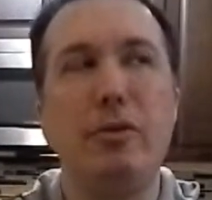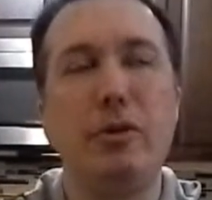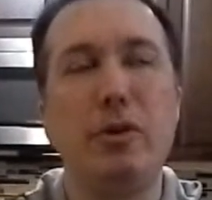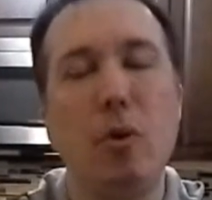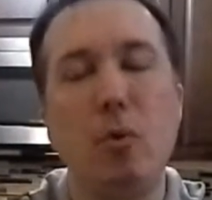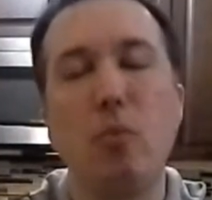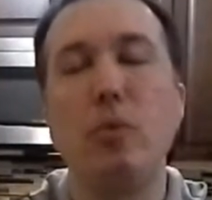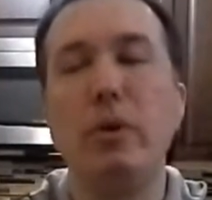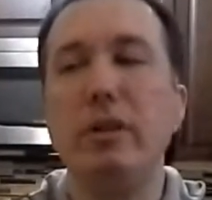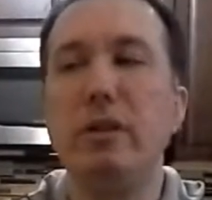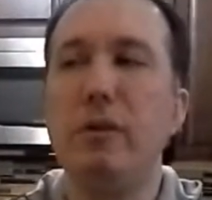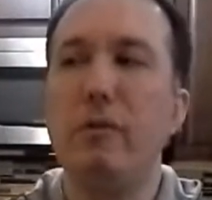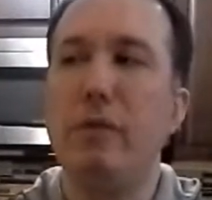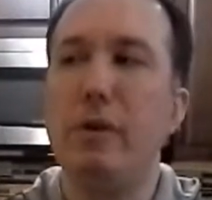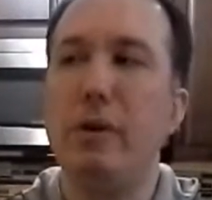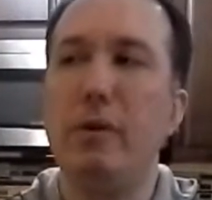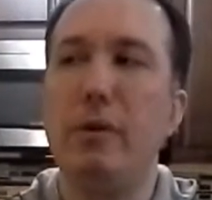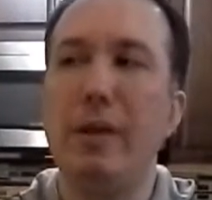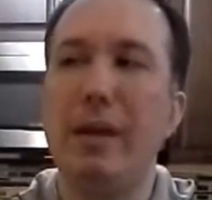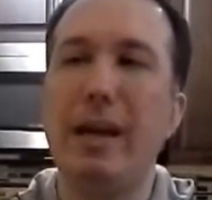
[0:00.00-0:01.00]
don't really
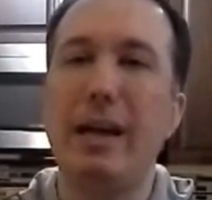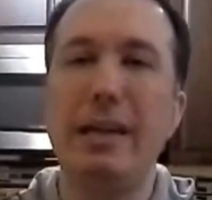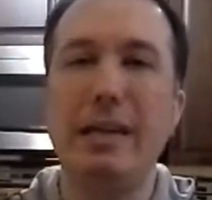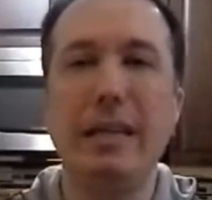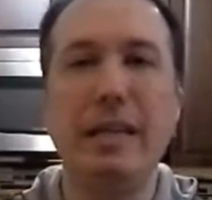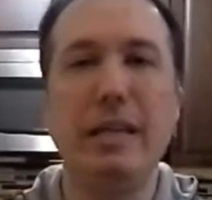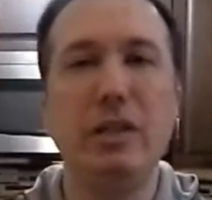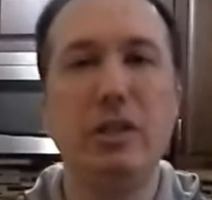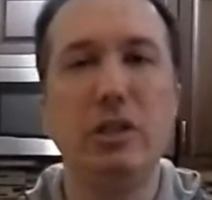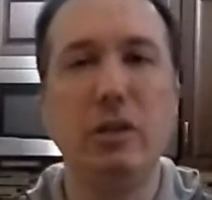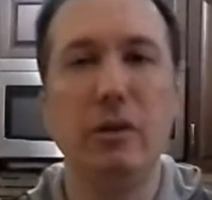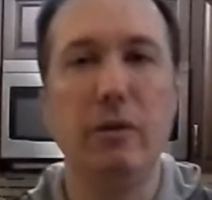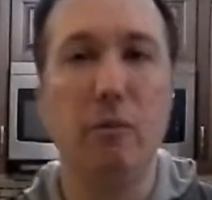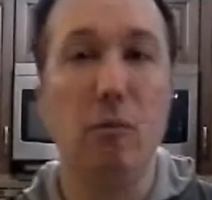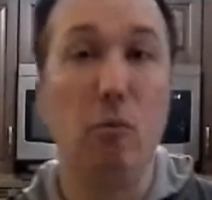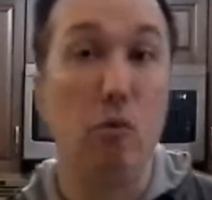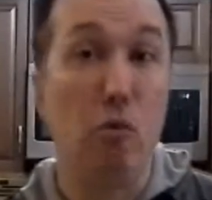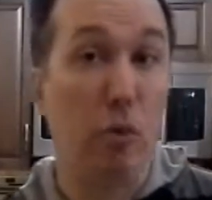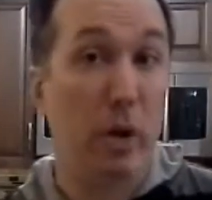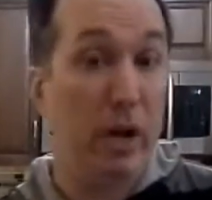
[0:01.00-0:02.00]
feel that I need to
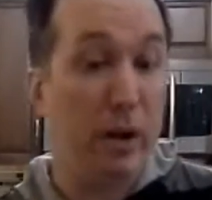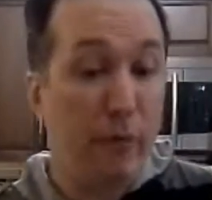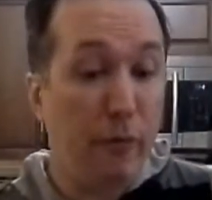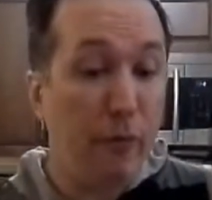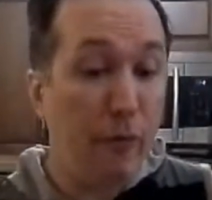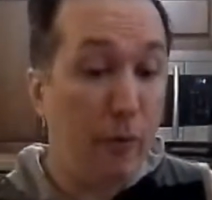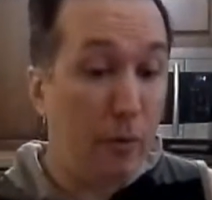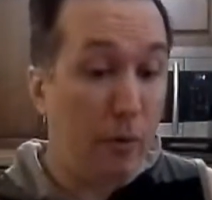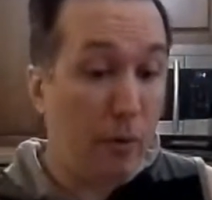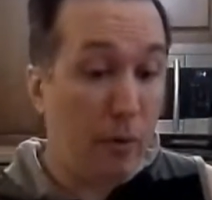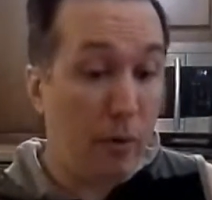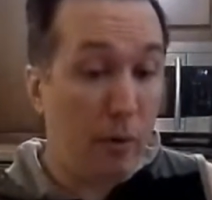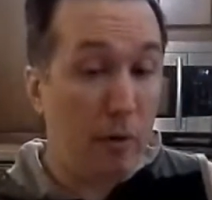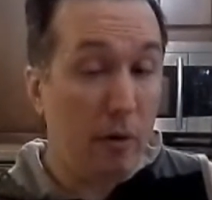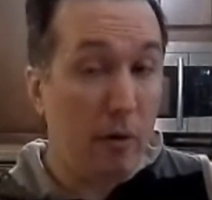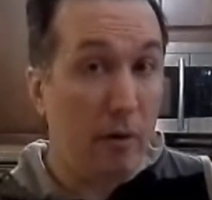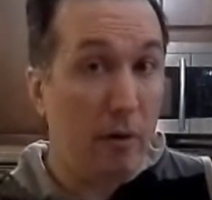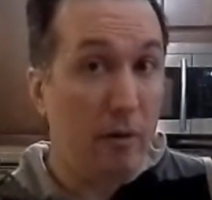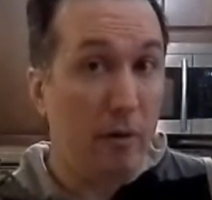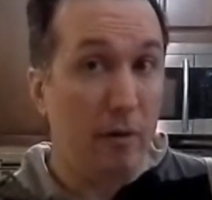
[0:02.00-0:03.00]
read
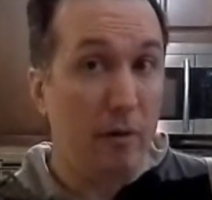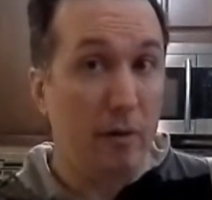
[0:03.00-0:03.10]
further.